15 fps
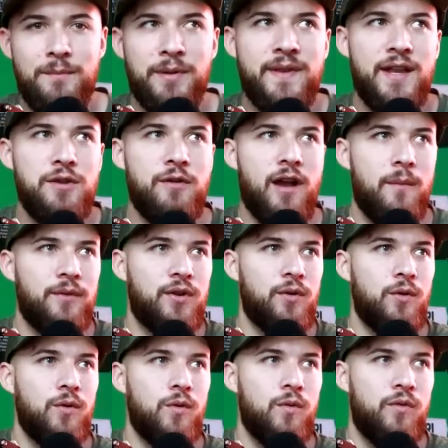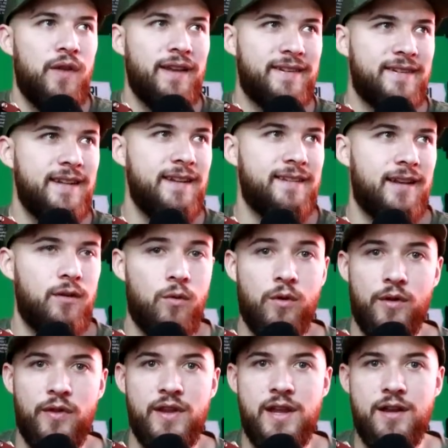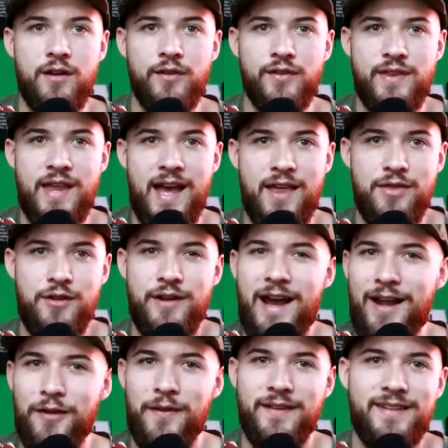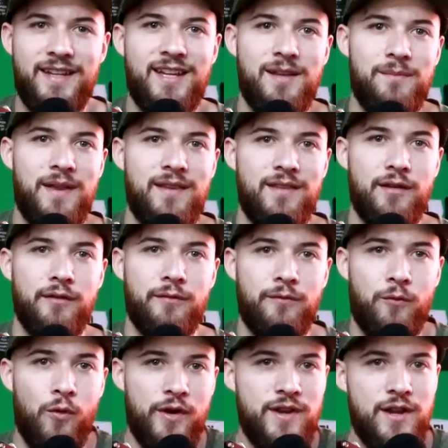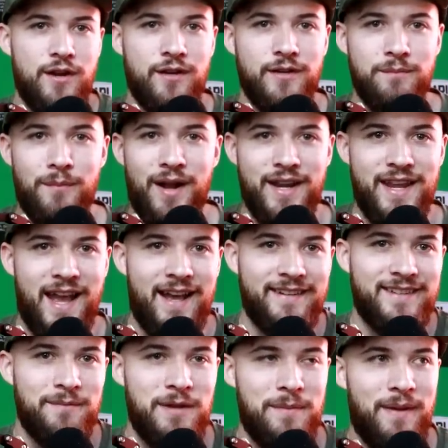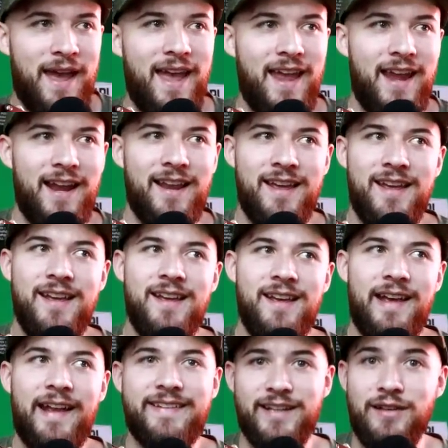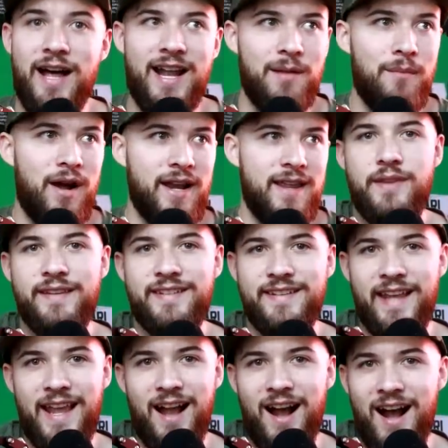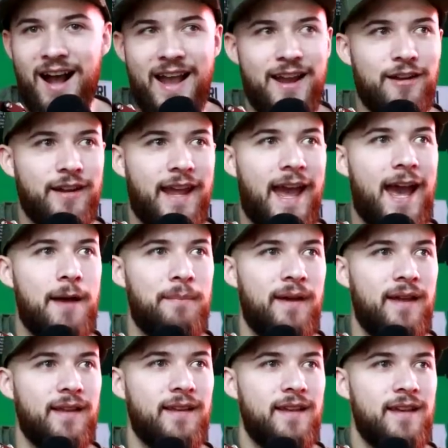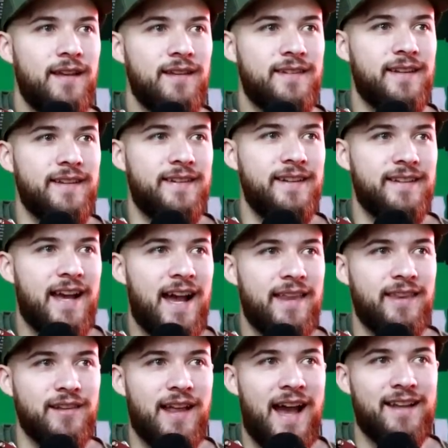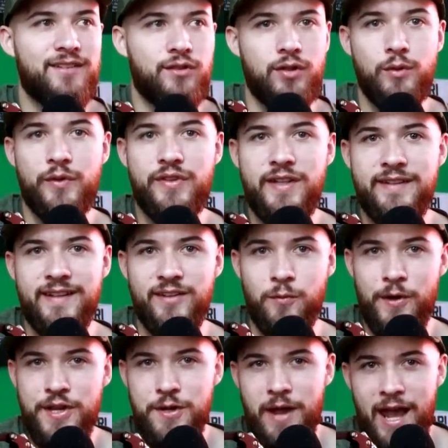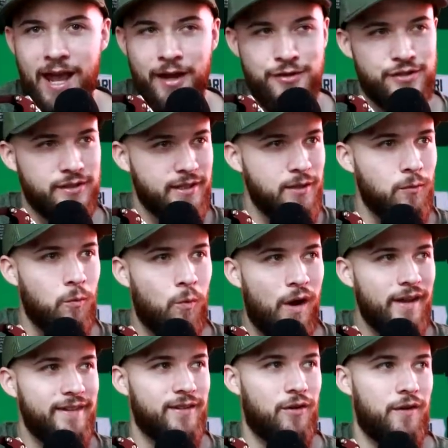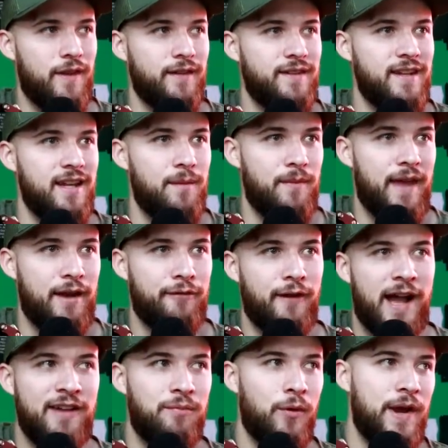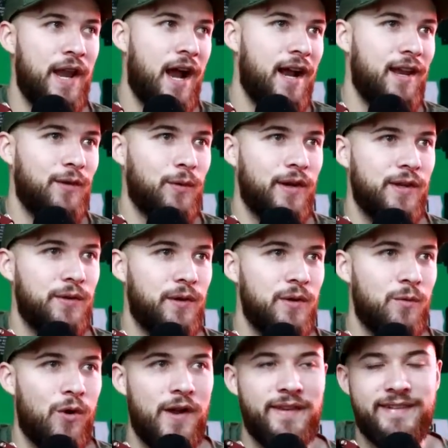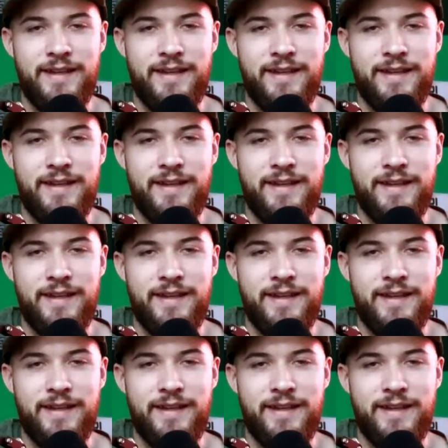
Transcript: But then you come to this season or the years that they're not on the team and their void year money has to be paid. It's a lot of money. This is a higher cap hit since he's had the last two seasons when he actually was on the team. That 5.9 in 2021,